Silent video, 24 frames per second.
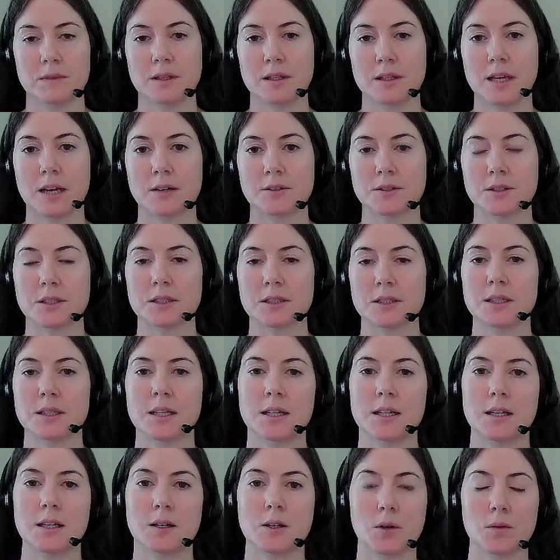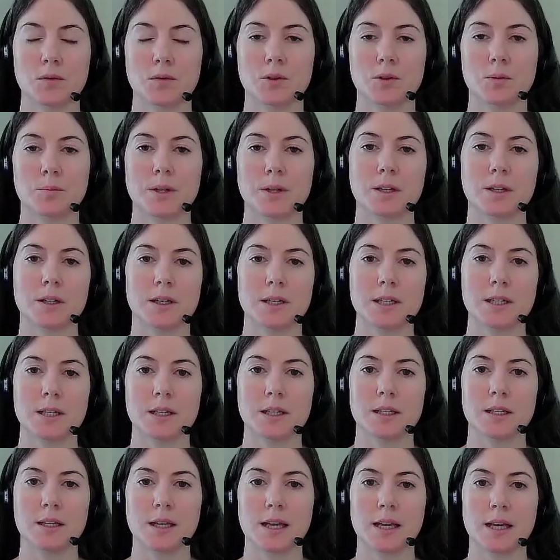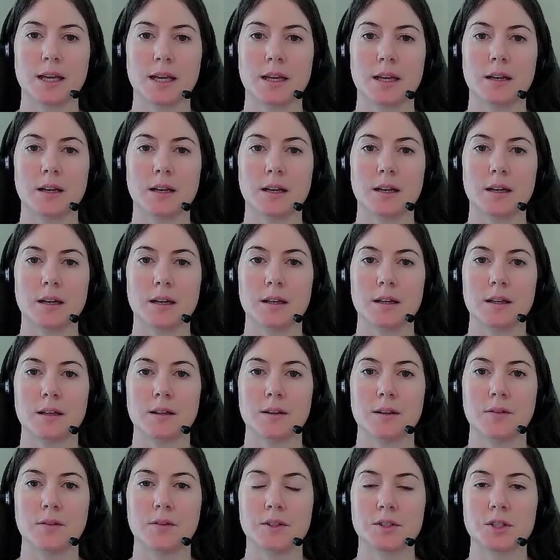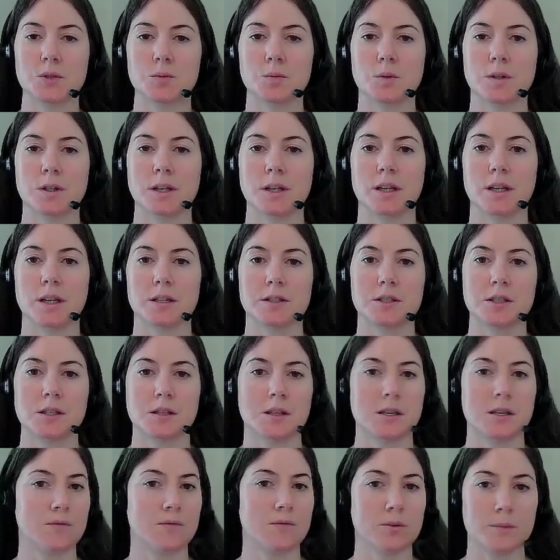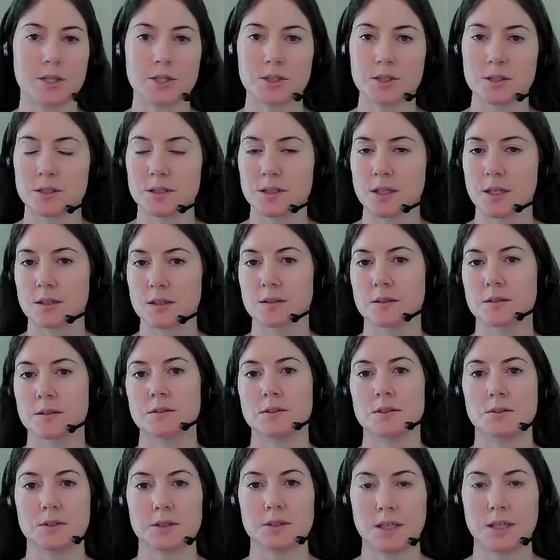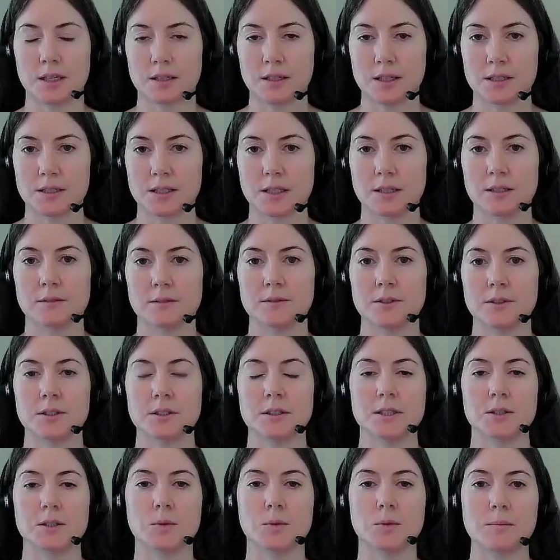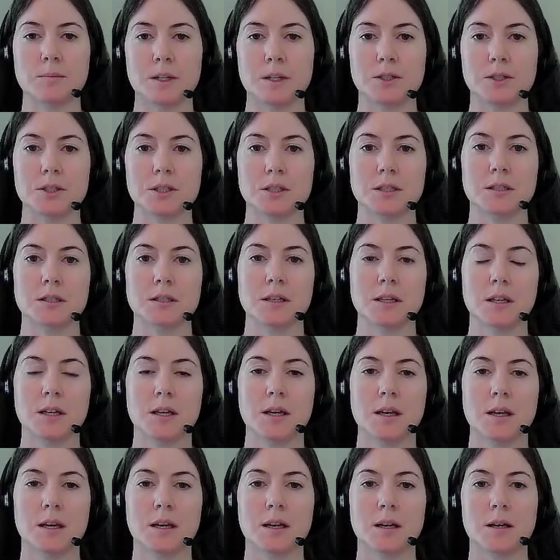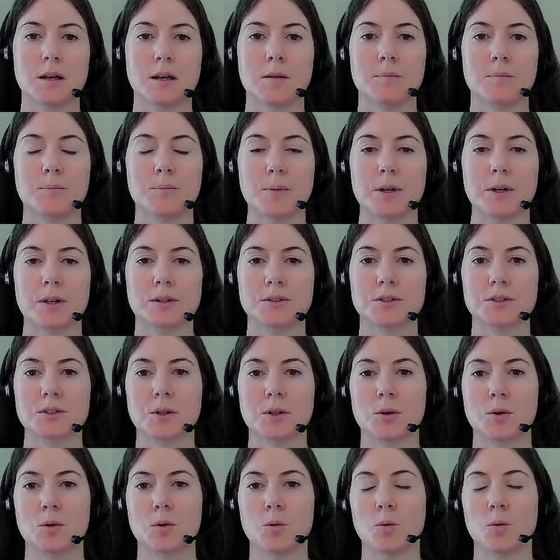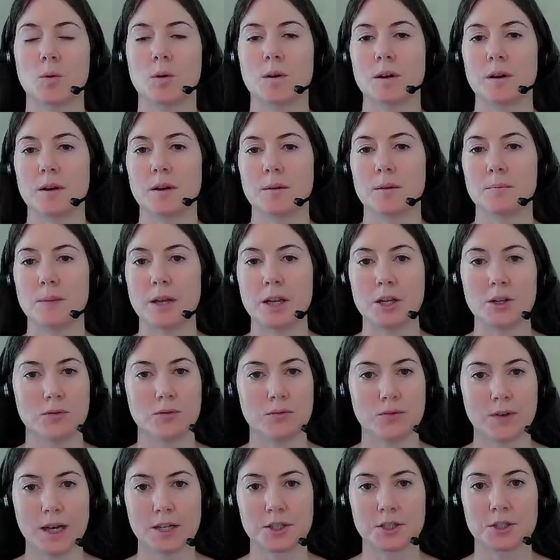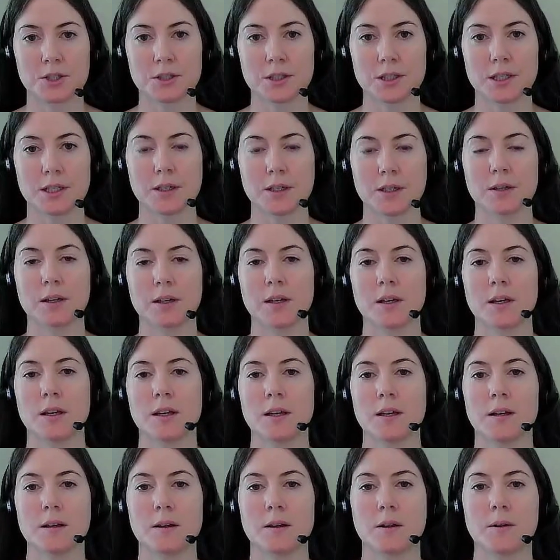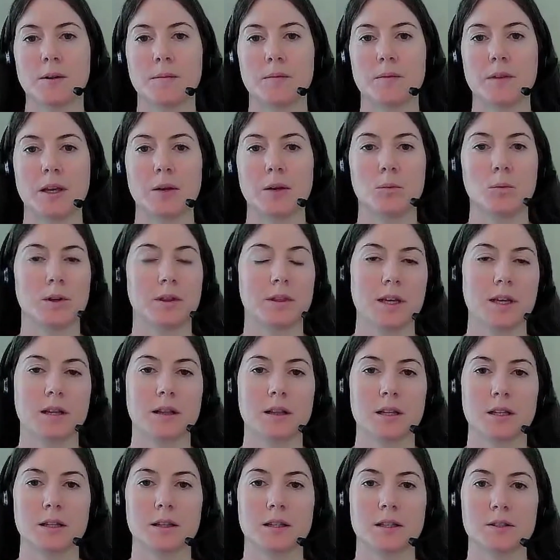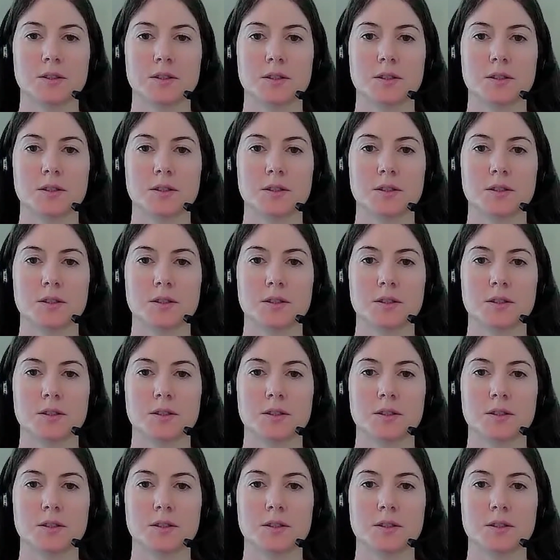thousand over the period. And this is related to the information sector, so satellite television, as we mentioned, but also manufacturing. And we think that